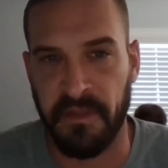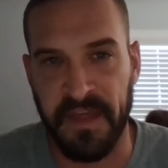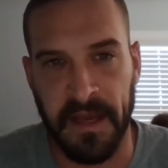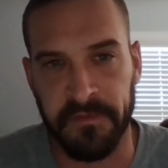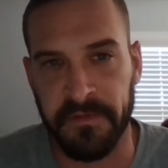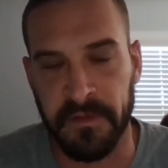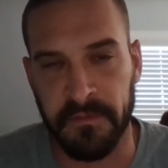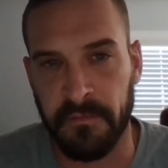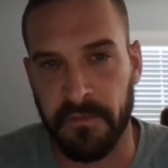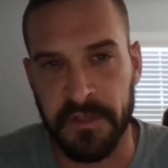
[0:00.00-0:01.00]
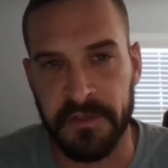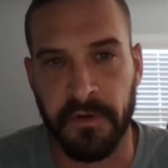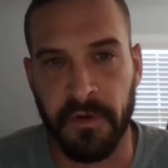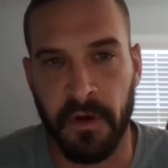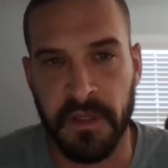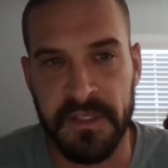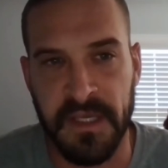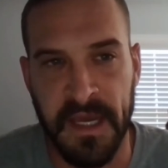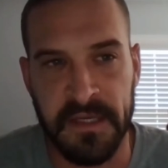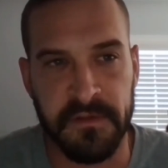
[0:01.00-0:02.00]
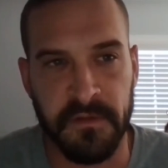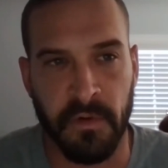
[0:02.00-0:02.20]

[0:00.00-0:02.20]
1,000 registered architects,